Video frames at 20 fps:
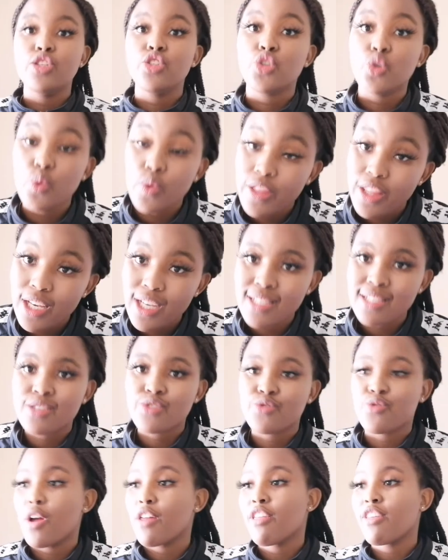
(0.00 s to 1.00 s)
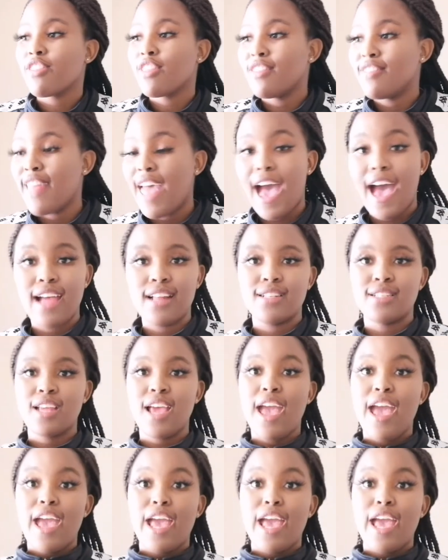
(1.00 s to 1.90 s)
do this rather than that.